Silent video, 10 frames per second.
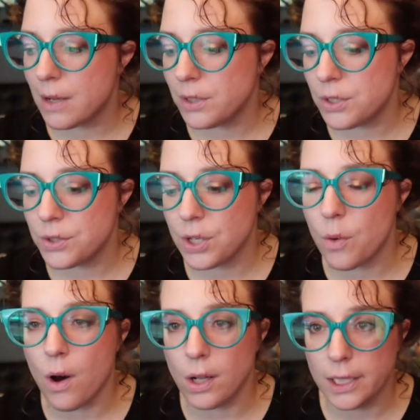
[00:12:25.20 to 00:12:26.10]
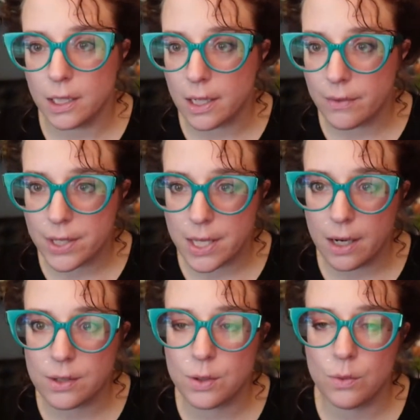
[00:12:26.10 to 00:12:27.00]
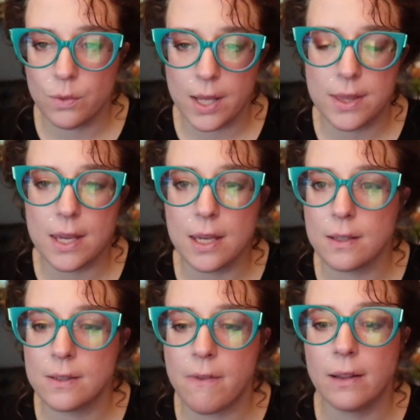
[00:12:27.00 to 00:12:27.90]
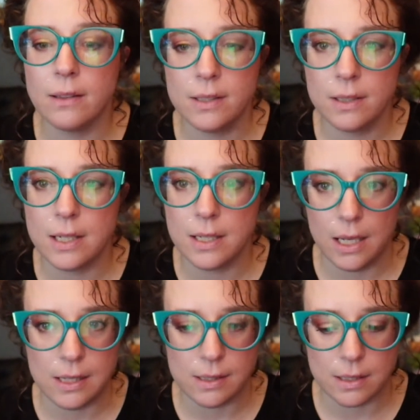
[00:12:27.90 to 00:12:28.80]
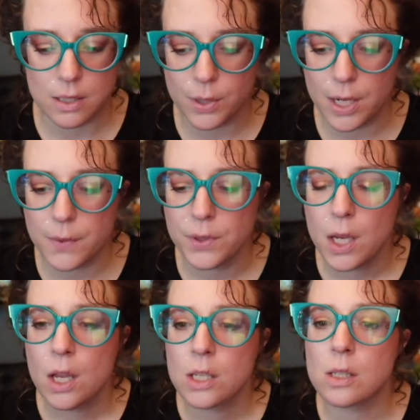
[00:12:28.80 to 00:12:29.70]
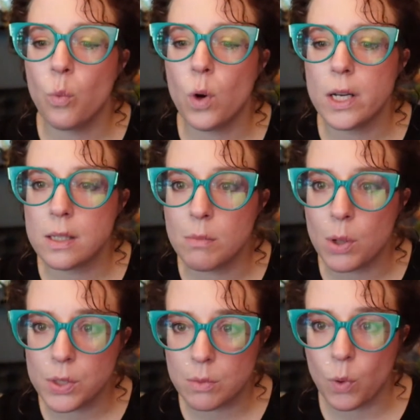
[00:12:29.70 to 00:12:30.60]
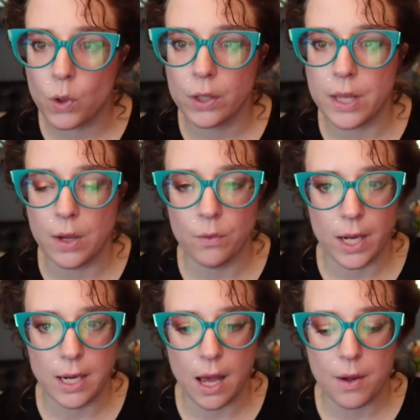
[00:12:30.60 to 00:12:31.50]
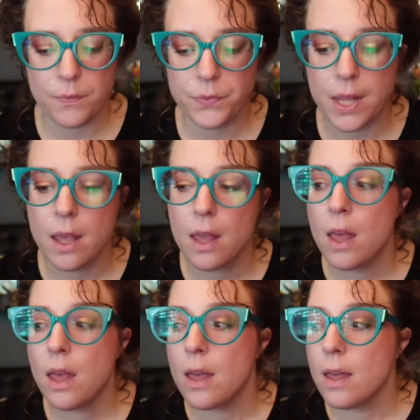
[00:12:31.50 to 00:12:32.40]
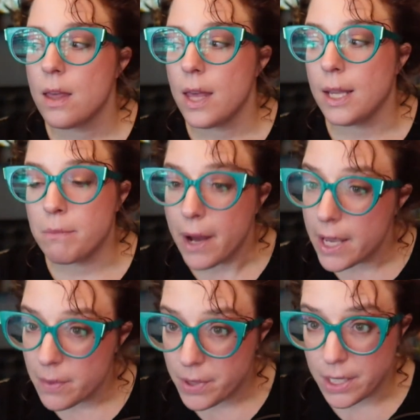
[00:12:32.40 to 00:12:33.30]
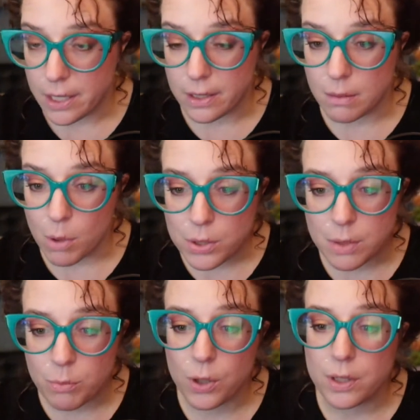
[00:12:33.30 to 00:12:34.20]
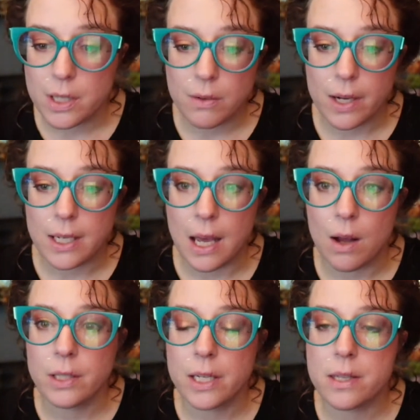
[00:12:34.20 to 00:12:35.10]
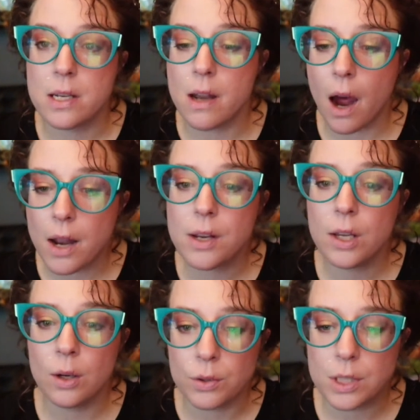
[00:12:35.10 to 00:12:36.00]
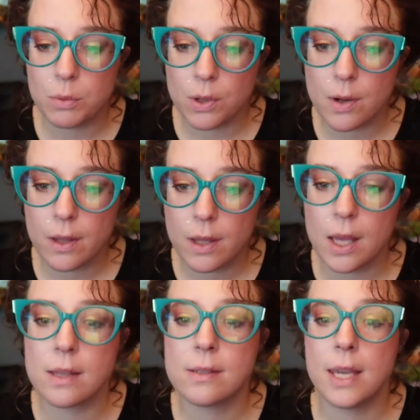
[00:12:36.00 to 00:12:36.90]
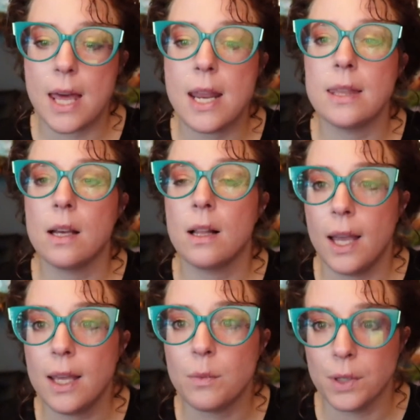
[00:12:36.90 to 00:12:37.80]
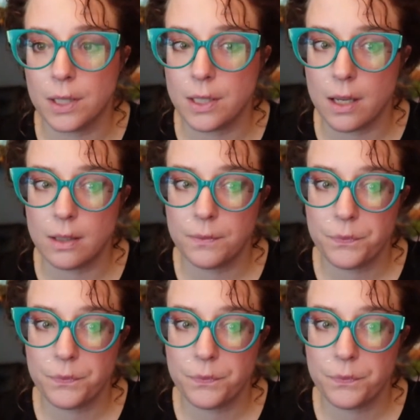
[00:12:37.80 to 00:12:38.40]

to just go all in on everything, because I think it's valid to need to ease into it. So what is the most important thing right now? In my opinion, the most important thing right now, like the non-negotiable, is getting the client work done,